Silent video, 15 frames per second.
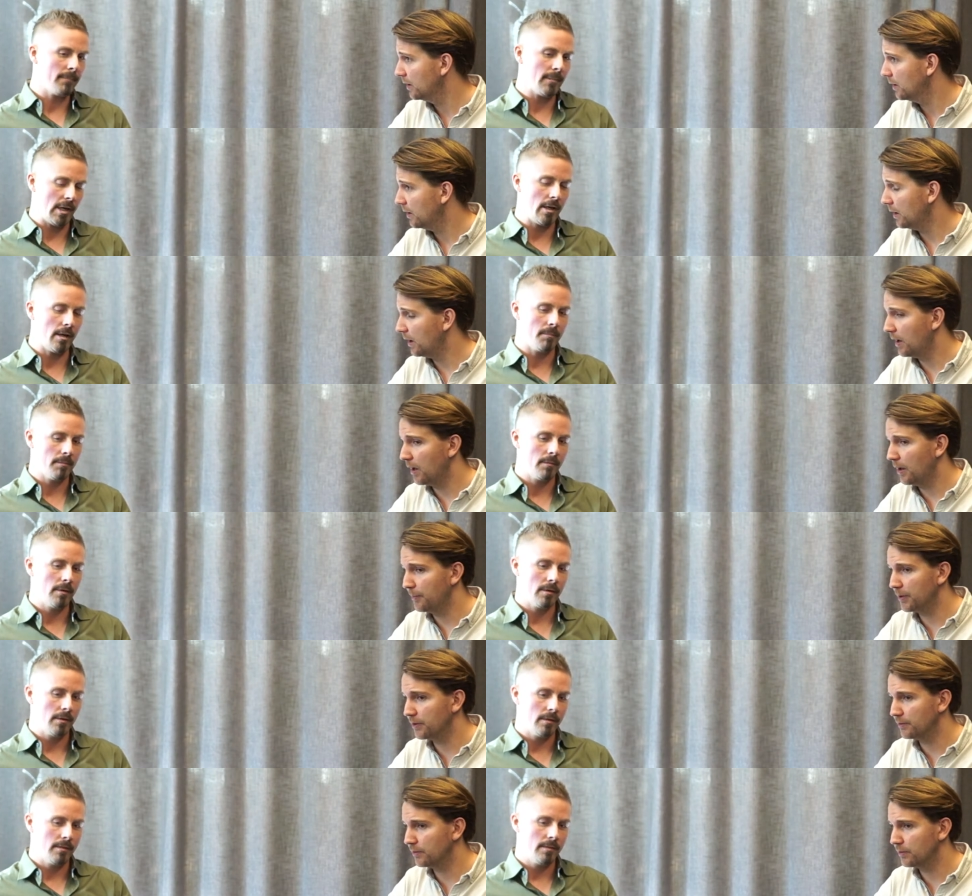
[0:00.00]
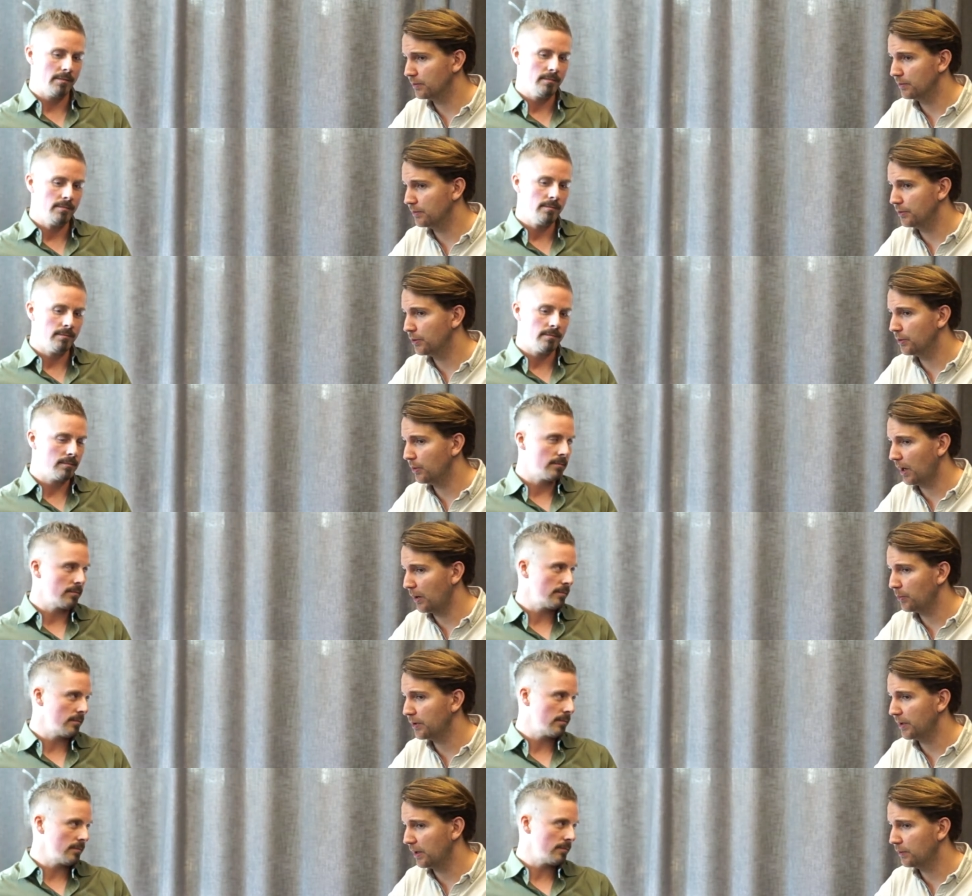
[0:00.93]
Speaker 1: Mm, yeah. Uh, because you know,
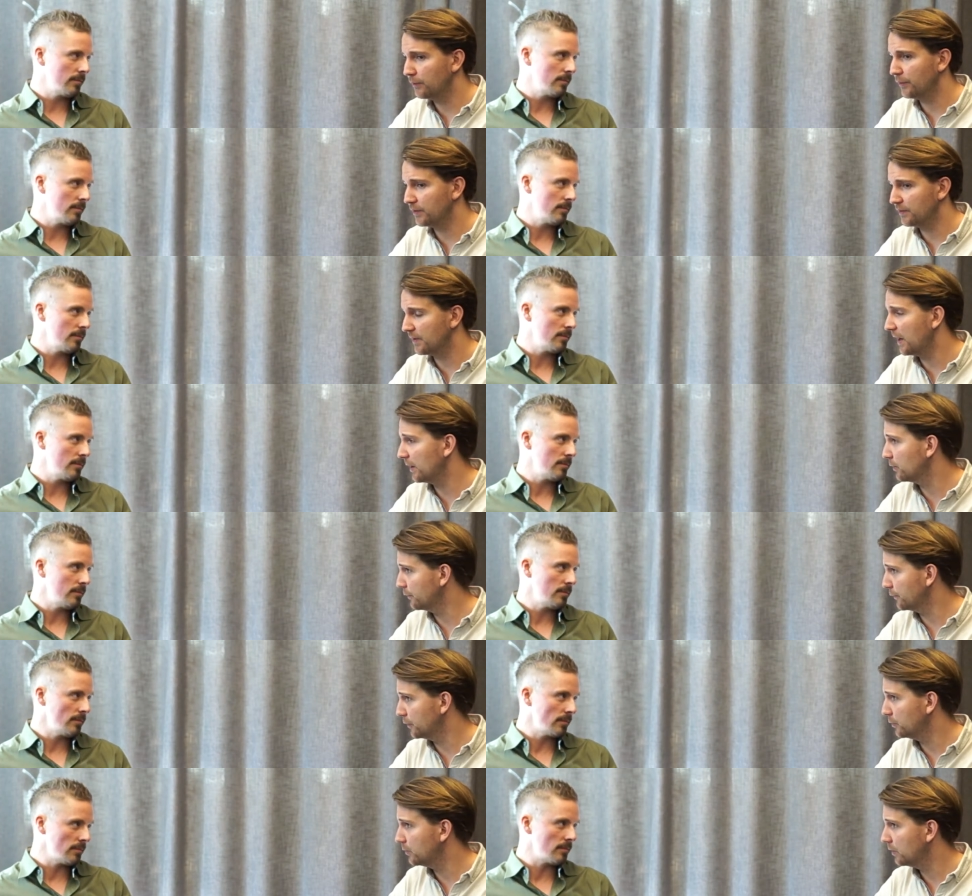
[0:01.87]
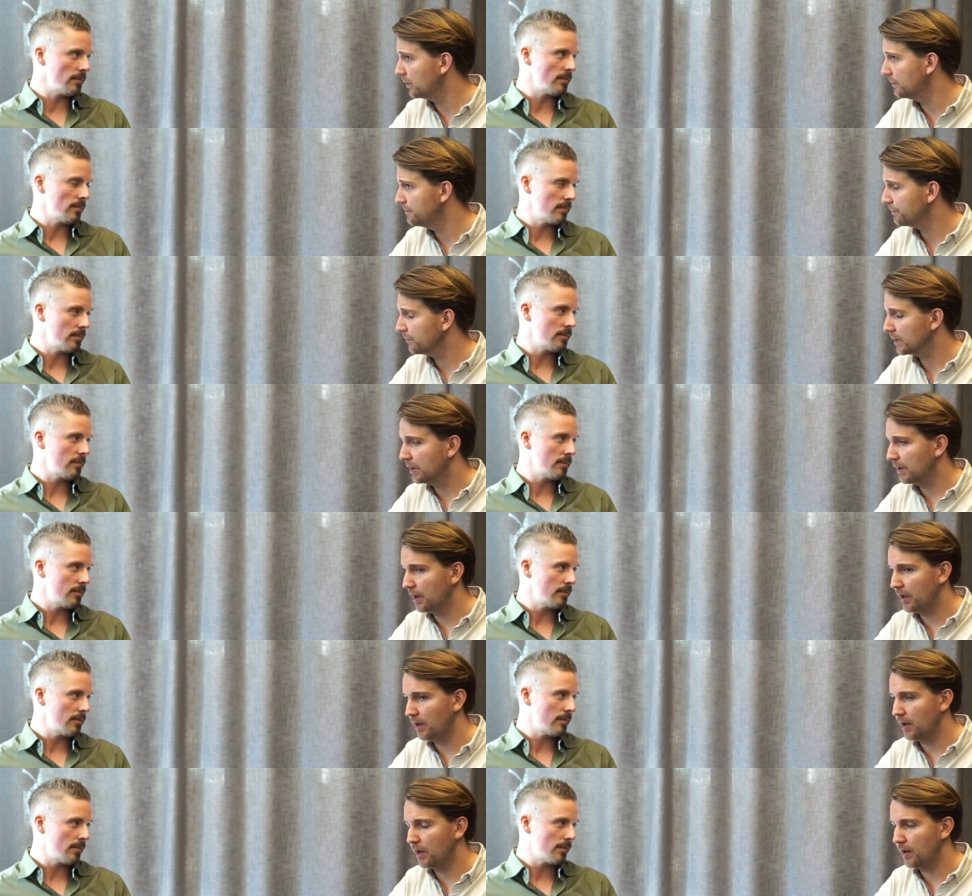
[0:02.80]
I want a healthy snack or food, mm.
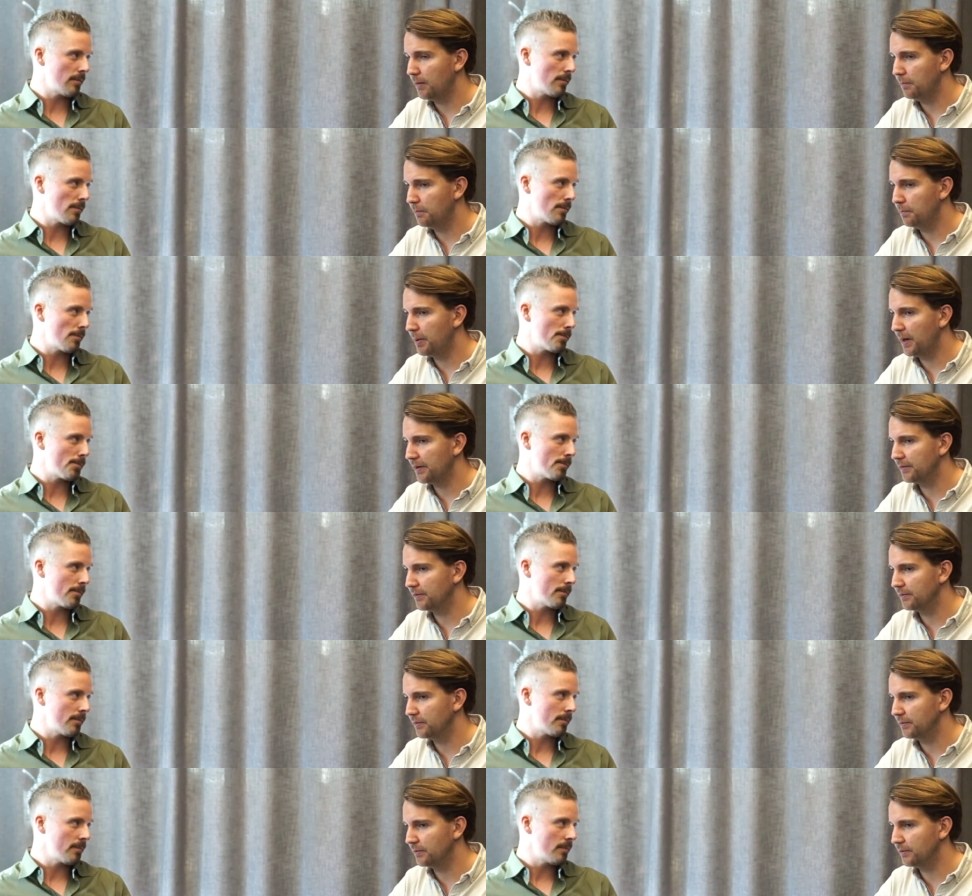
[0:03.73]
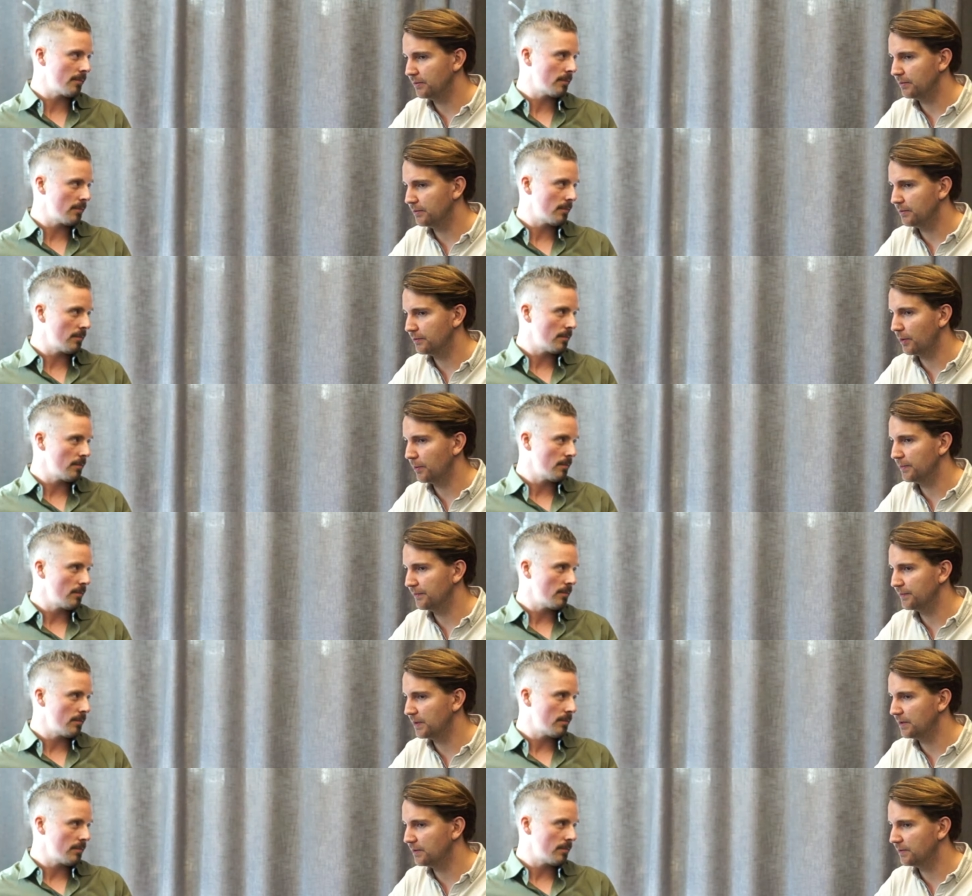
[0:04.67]
uh, but uh, some
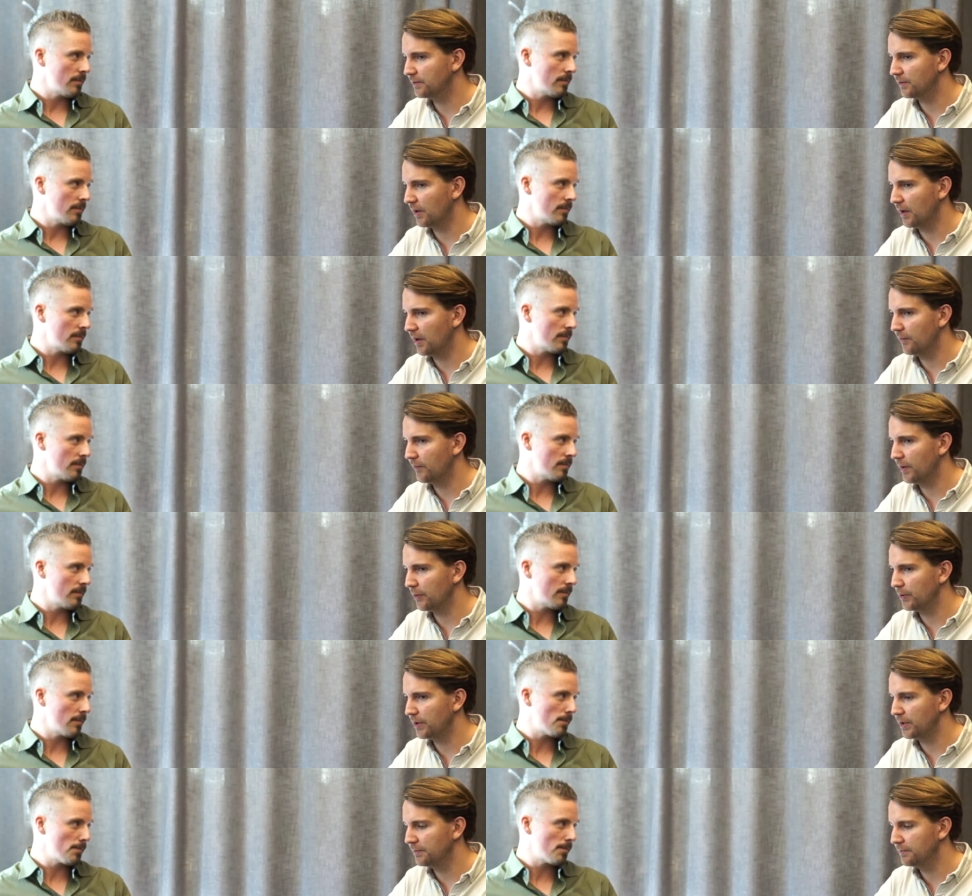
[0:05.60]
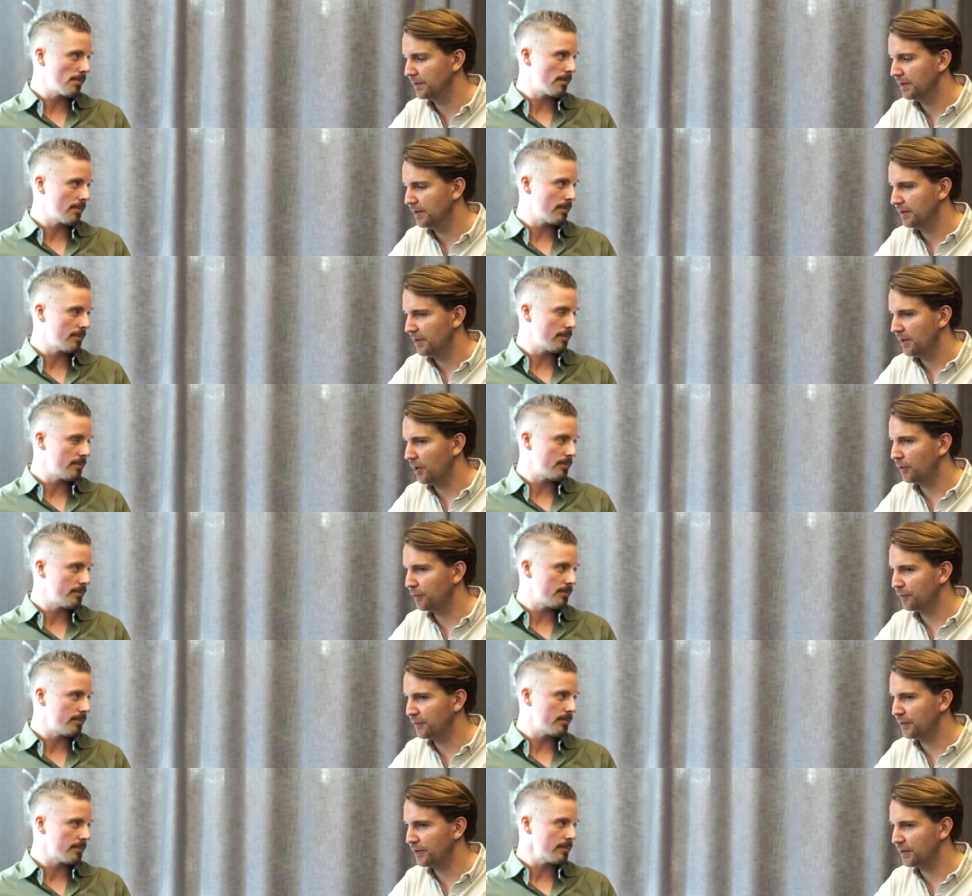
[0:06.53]
of these uh, very
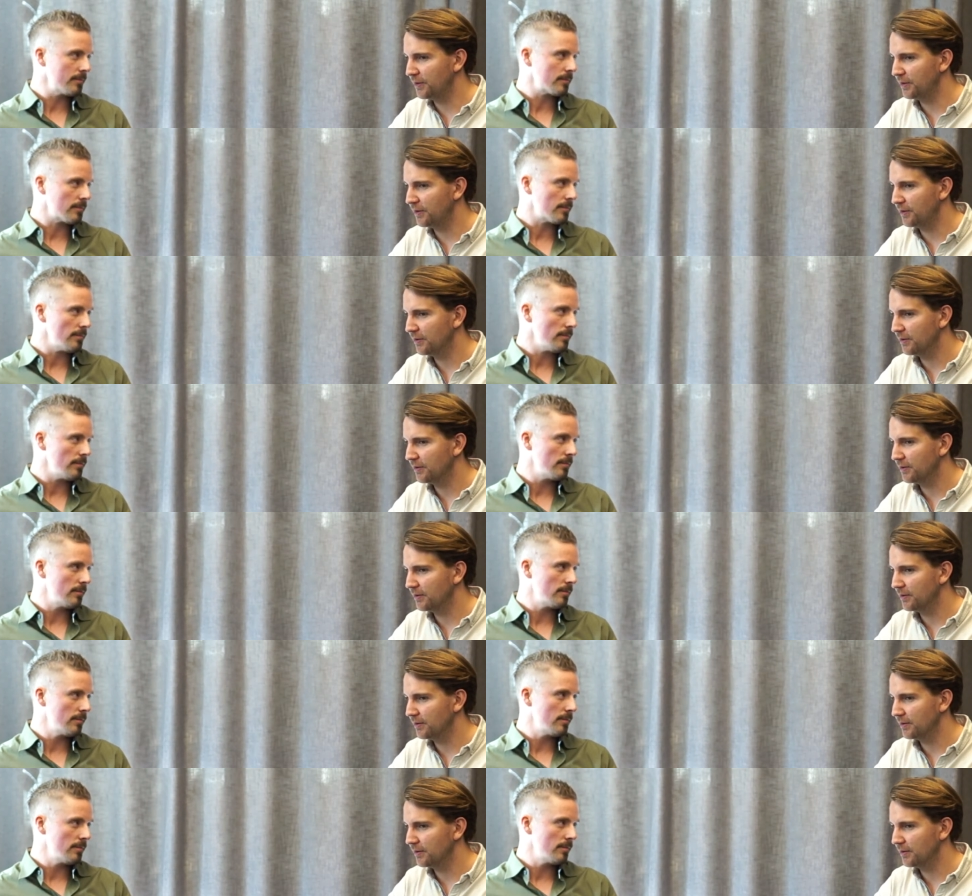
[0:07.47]
healthy